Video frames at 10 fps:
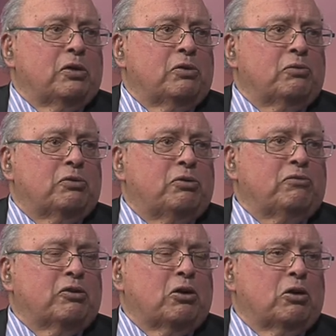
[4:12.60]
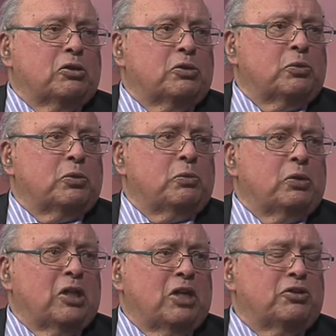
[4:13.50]
retrieve the cost
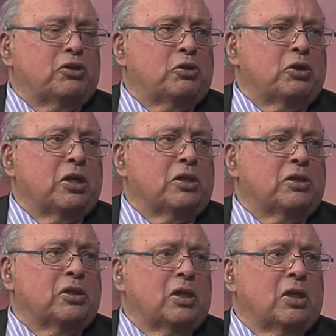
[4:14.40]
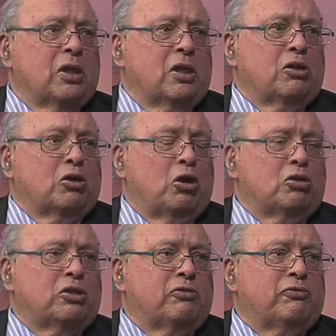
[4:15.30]
in less than 2 years. The
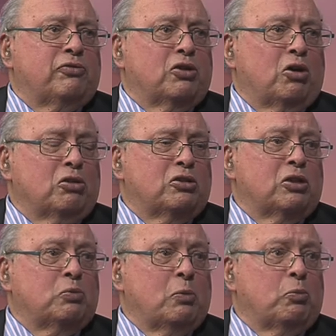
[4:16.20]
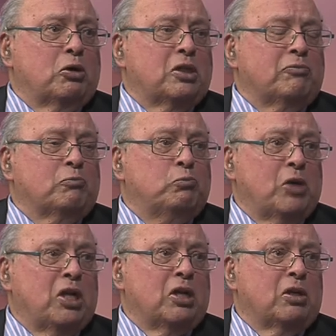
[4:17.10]
cost is 1.7
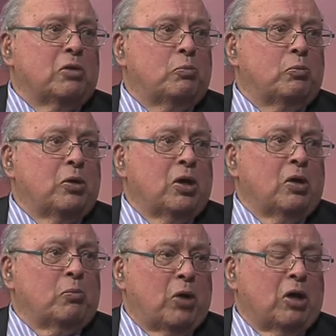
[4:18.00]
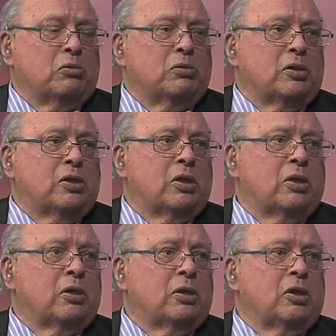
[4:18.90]
billion pounds
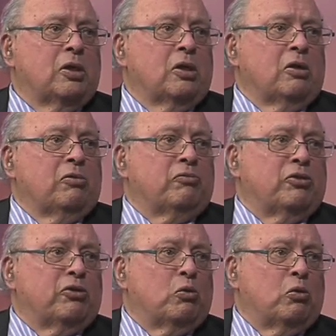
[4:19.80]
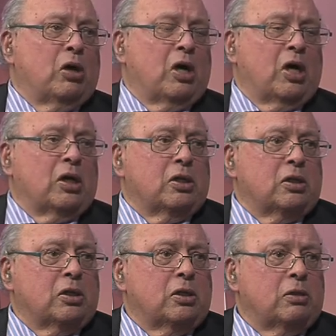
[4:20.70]
for the whole island.